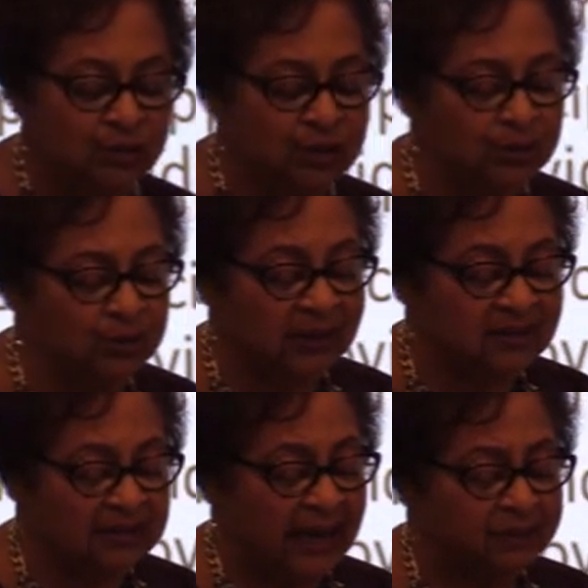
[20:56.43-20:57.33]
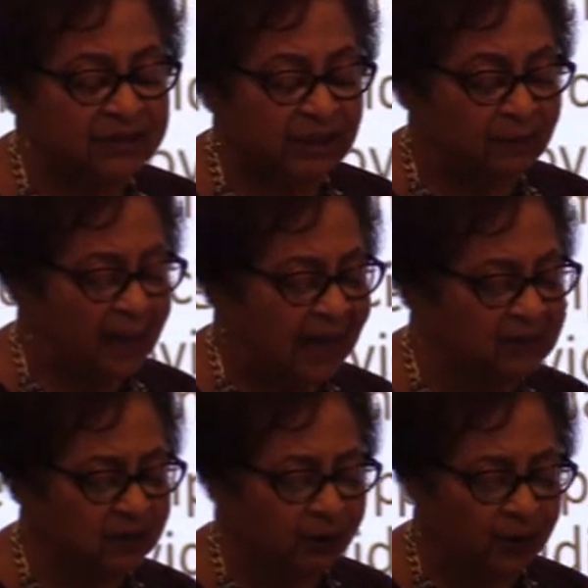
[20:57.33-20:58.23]
to establish a
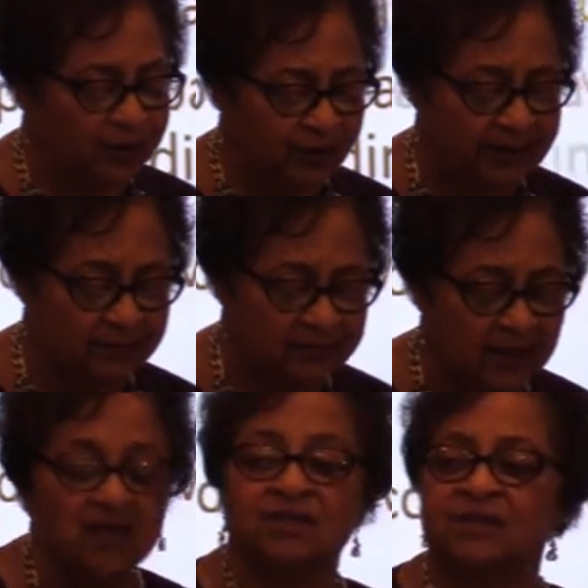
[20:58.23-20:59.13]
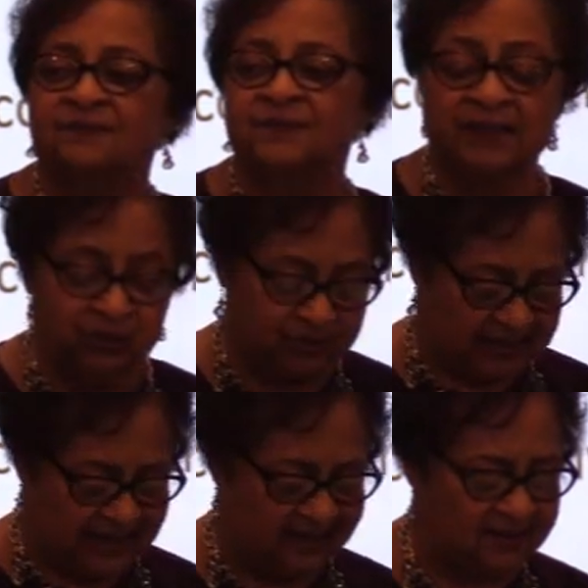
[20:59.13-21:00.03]
pilot program to field
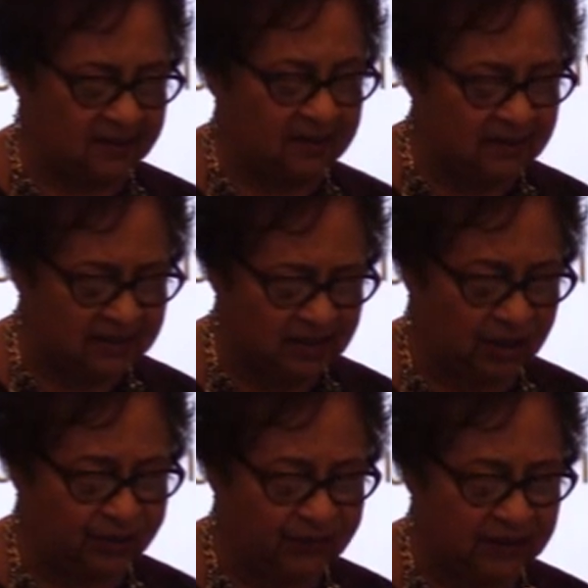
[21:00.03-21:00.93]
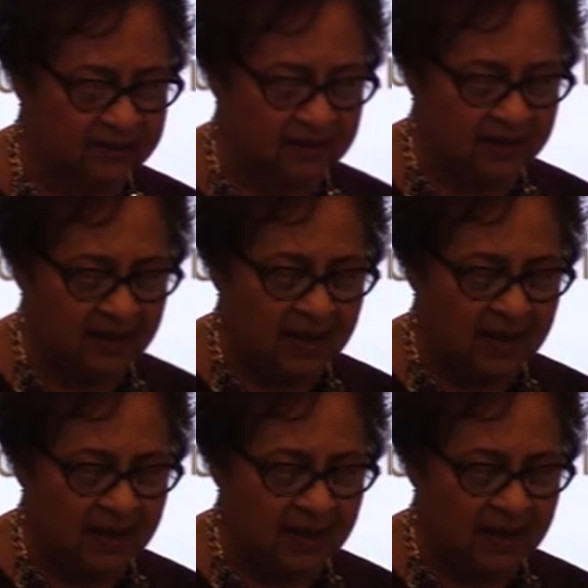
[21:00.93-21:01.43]
test this service,